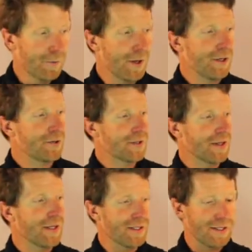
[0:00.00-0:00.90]
When
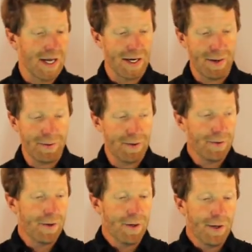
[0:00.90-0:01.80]
using this setup,
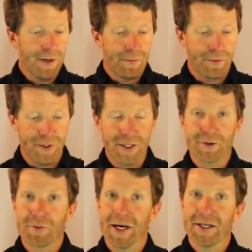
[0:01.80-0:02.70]

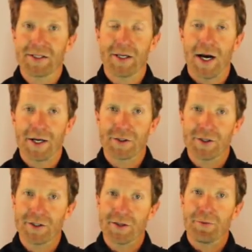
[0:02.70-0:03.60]
please raise the
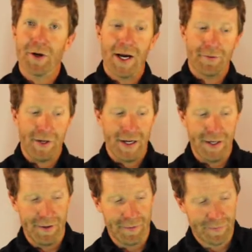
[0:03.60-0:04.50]
oxygen supply
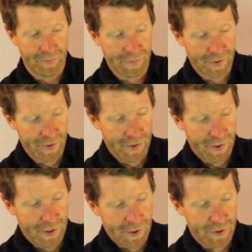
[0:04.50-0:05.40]
rate
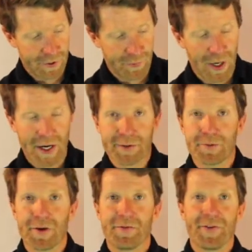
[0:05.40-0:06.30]
to
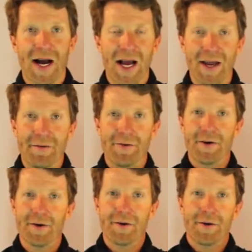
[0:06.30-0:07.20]
approximately 5
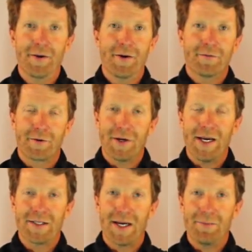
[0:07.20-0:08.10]
for
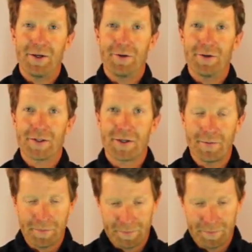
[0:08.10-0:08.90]
nighttime use.